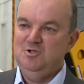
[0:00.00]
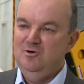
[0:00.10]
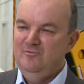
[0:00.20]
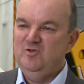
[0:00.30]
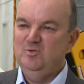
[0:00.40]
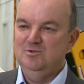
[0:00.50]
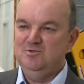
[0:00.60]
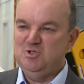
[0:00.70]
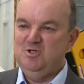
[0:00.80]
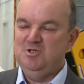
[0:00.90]
comfortable
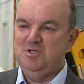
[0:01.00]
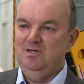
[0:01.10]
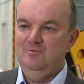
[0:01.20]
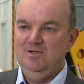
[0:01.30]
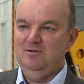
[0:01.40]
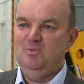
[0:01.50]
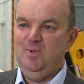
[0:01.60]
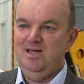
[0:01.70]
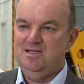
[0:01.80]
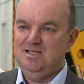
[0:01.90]
searching, we're not going to
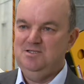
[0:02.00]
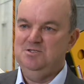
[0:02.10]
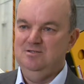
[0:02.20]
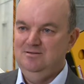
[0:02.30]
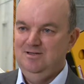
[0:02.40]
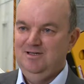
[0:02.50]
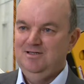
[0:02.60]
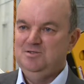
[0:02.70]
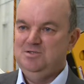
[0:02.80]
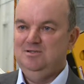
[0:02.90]
pay attention
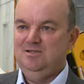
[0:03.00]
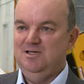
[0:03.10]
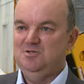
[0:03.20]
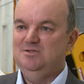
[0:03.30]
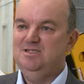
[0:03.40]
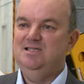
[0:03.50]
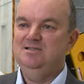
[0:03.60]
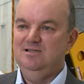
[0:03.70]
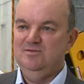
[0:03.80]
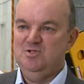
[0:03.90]
to the actual
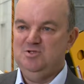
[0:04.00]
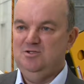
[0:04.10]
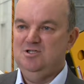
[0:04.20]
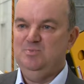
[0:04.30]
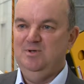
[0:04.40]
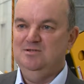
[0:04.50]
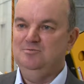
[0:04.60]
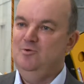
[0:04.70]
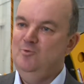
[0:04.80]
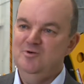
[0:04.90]
detail of the search because
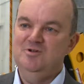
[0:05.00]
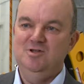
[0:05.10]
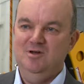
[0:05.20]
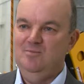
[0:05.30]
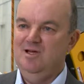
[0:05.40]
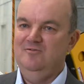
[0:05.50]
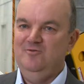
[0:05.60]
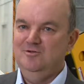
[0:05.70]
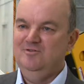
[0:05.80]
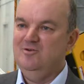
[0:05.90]
we're worried about
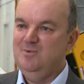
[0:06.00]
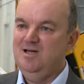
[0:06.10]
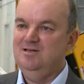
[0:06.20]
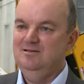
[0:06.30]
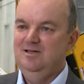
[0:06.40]
falling from height.